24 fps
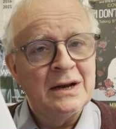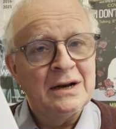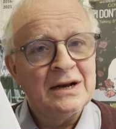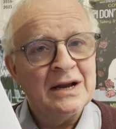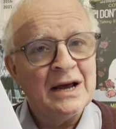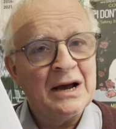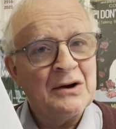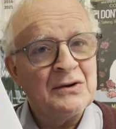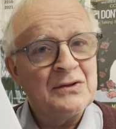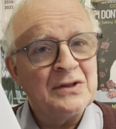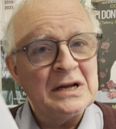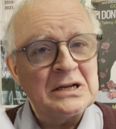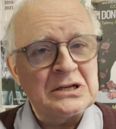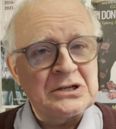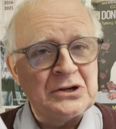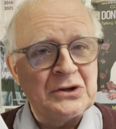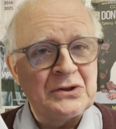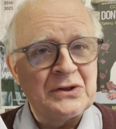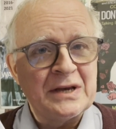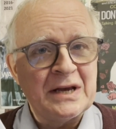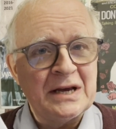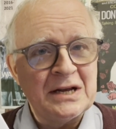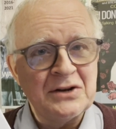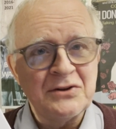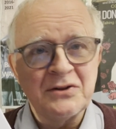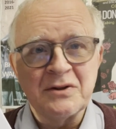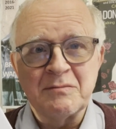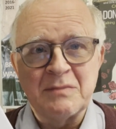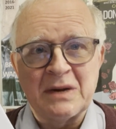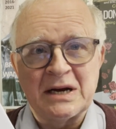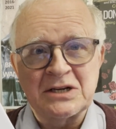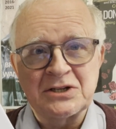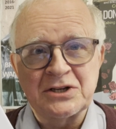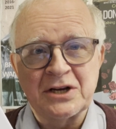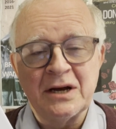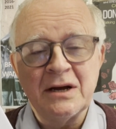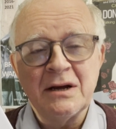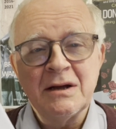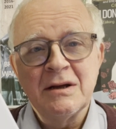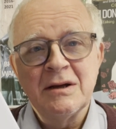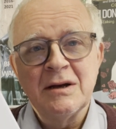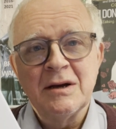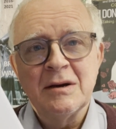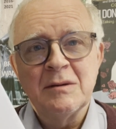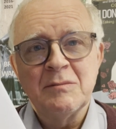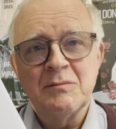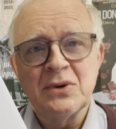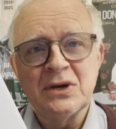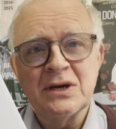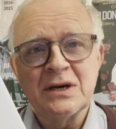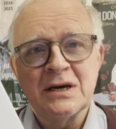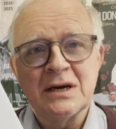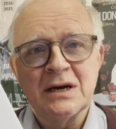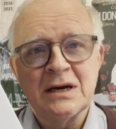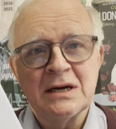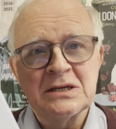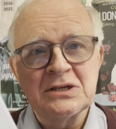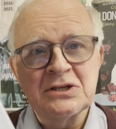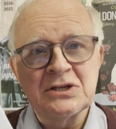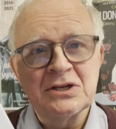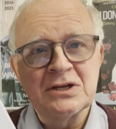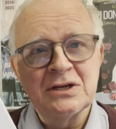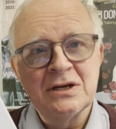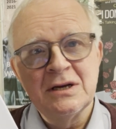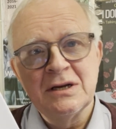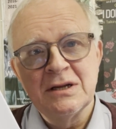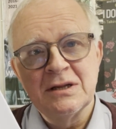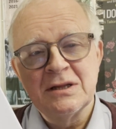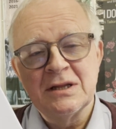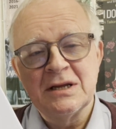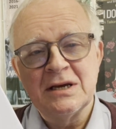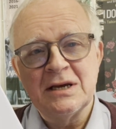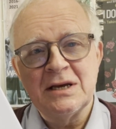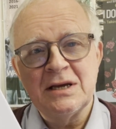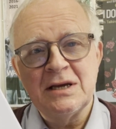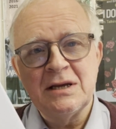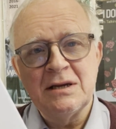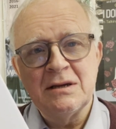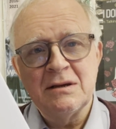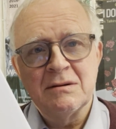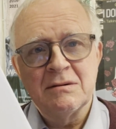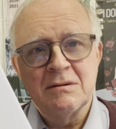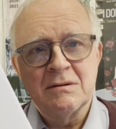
Now, that's not the end of the matter, because the